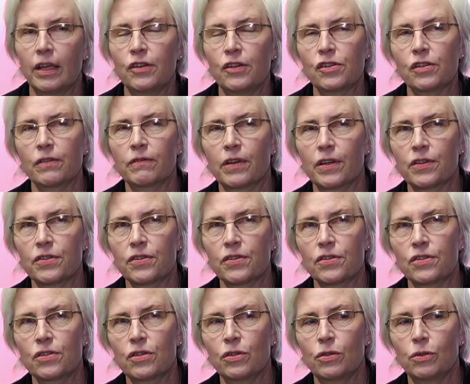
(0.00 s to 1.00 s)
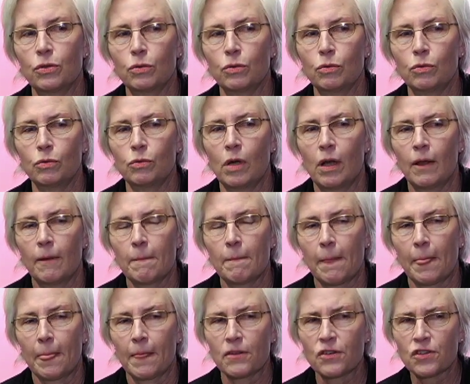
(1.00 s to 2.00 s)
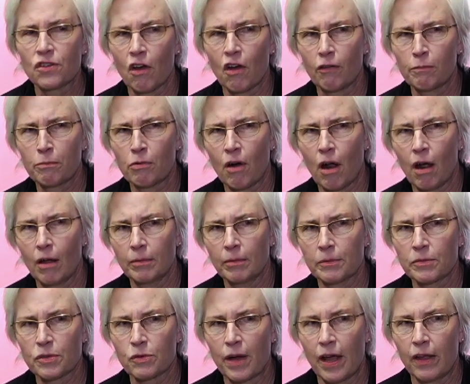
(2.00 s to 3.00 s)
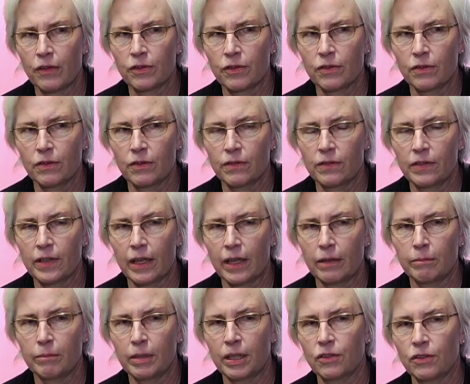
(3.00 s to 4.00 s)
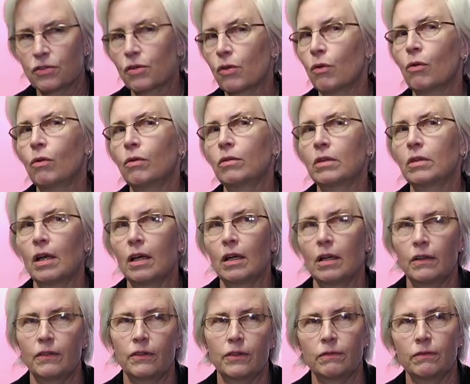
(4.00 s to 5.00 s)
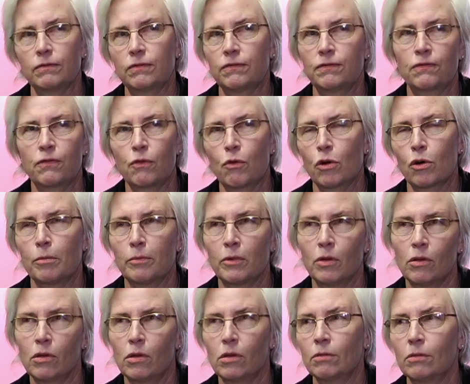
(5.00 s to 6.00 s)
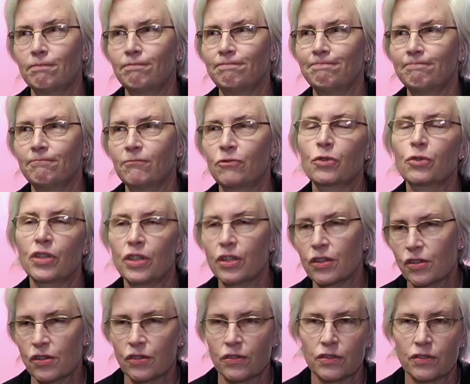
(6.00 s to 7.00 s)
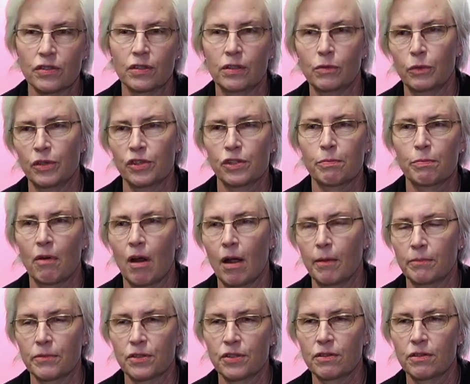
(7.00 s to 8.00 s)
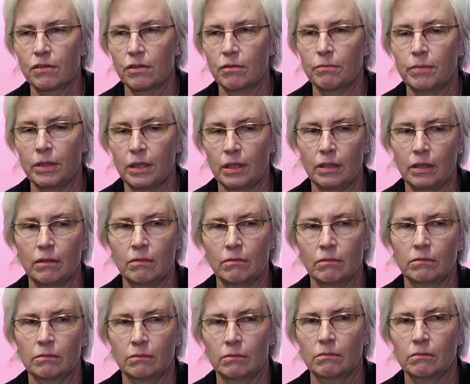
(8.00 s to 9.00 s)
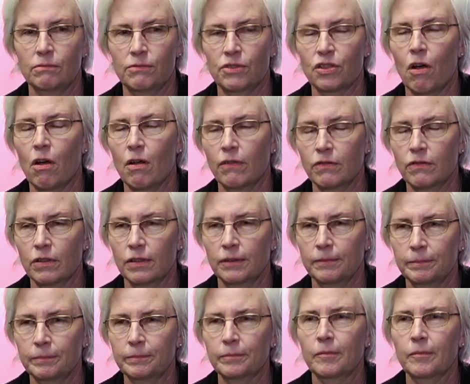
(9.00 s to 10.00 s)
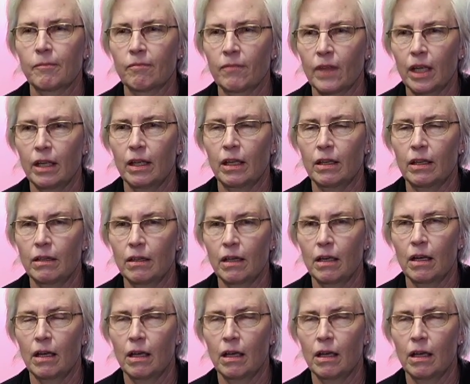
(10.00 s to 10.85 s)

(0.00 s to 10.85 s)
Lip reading: each of us to solve problems rather than being told the formal traditions in which problems could be solved. And